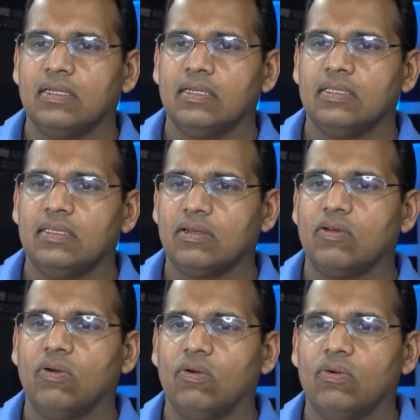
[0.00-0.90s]

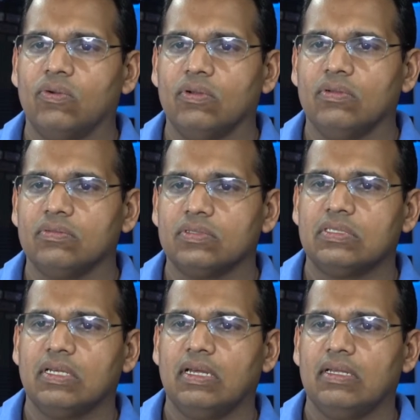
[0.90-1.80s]
Nicole
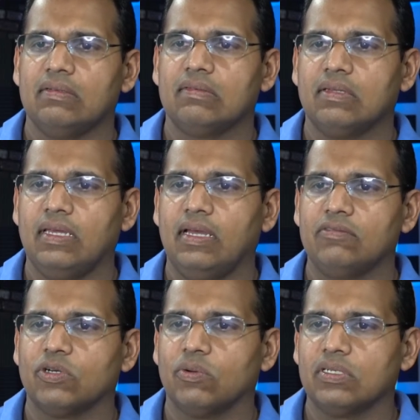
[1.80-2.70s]
says, hey,
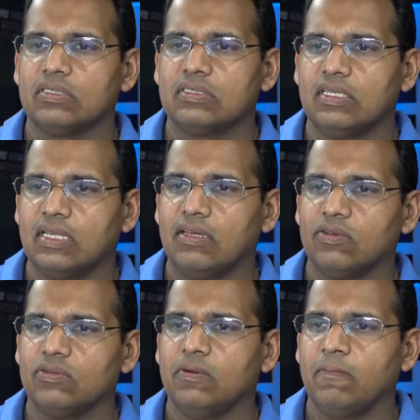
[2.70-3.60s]
Andrew, I wanted to say thank
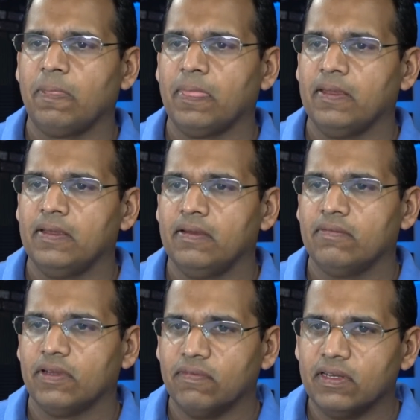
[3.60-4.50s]
you
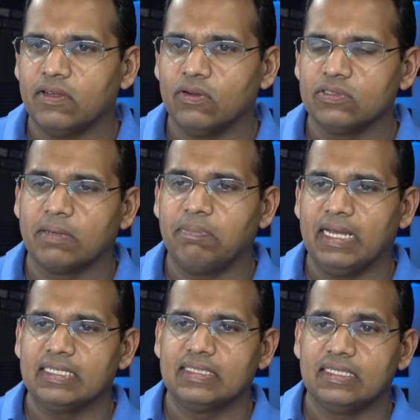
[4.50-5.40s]
for your videos. I
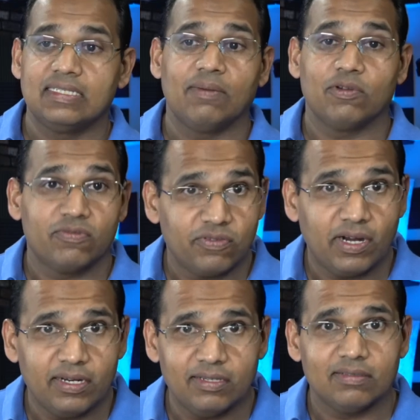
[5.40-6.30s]
passed the exam on Friday.